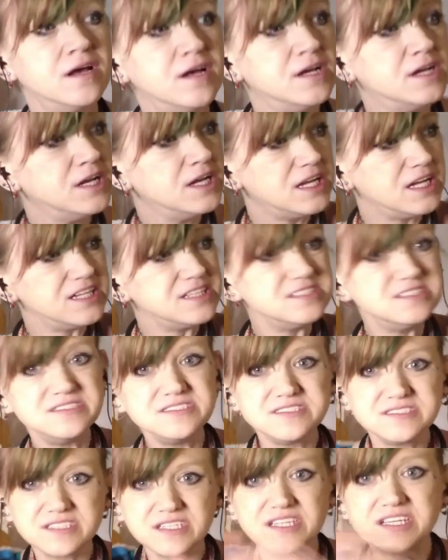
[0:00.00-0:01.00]
And
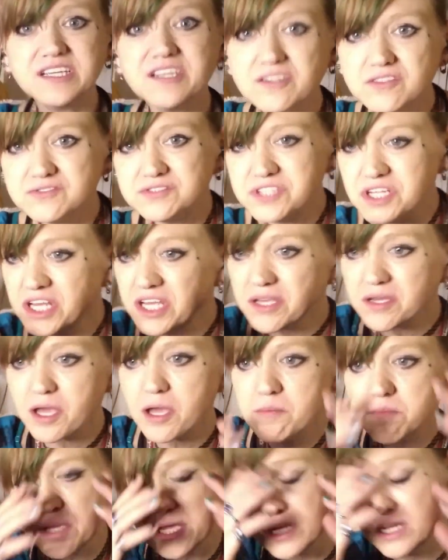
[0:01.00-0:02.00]
here, Nick, I
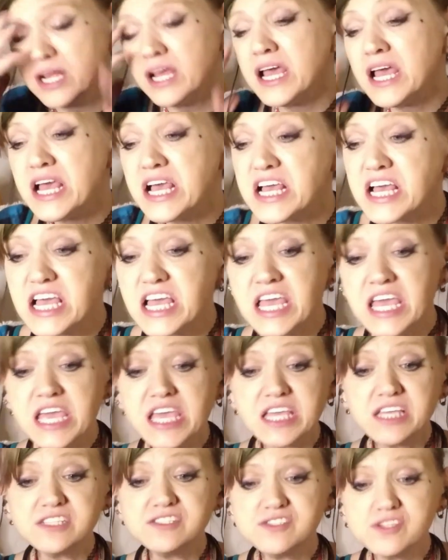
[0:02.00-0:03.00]
mean, he
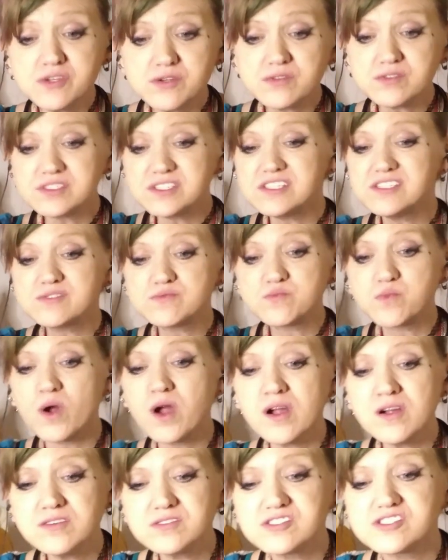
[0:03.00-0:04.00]
uses
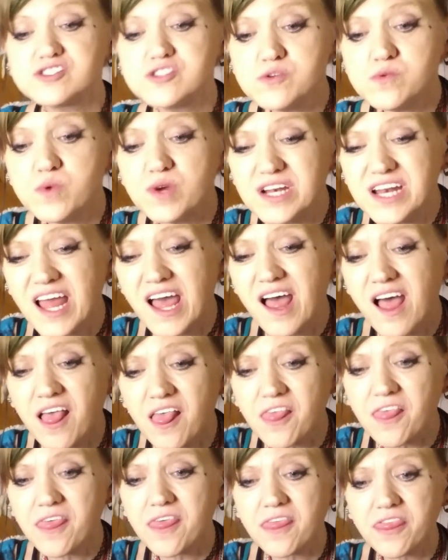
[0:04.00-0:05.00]
words you would not
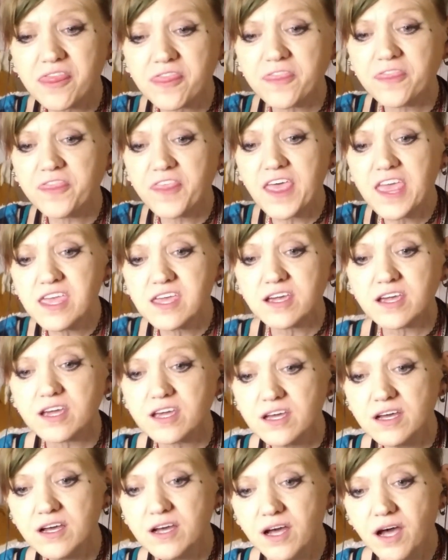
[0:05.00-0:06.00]
think
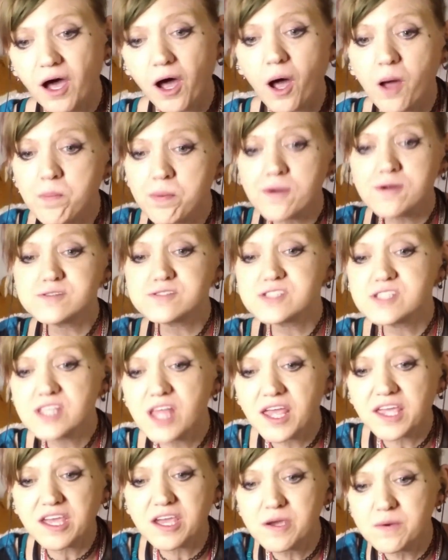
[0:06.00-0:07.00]
a person like
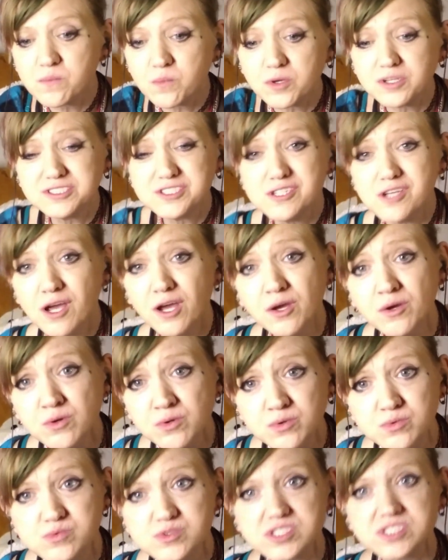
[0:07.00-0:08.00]
him would
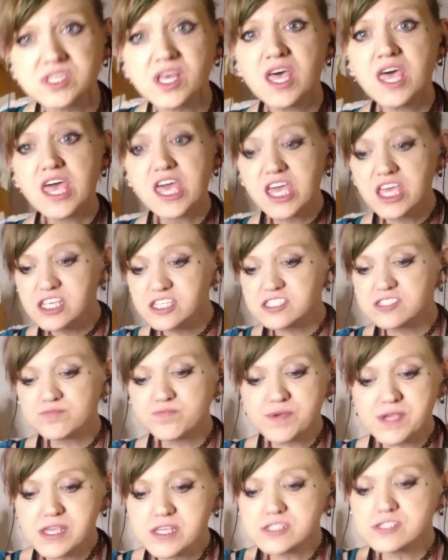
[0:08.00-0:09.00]
use. He
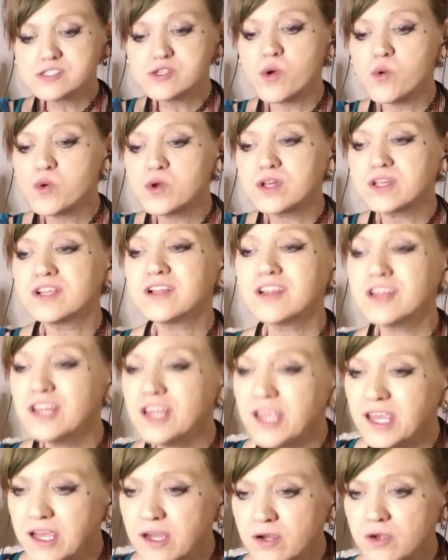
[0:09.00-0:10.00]
speaks so
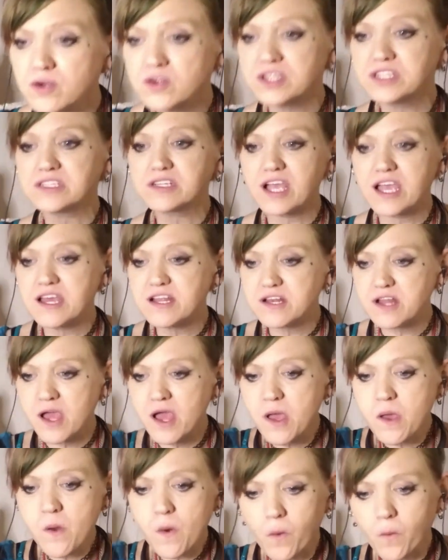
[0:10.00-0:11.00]
clear and
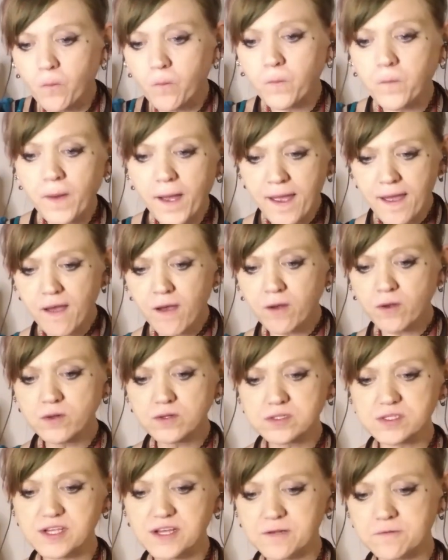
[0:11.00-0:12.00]
well
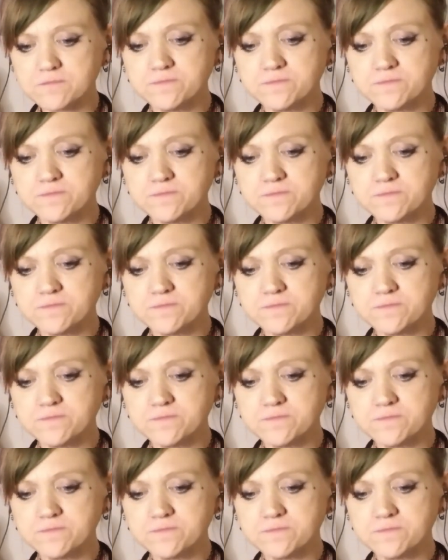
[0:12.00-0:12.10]
and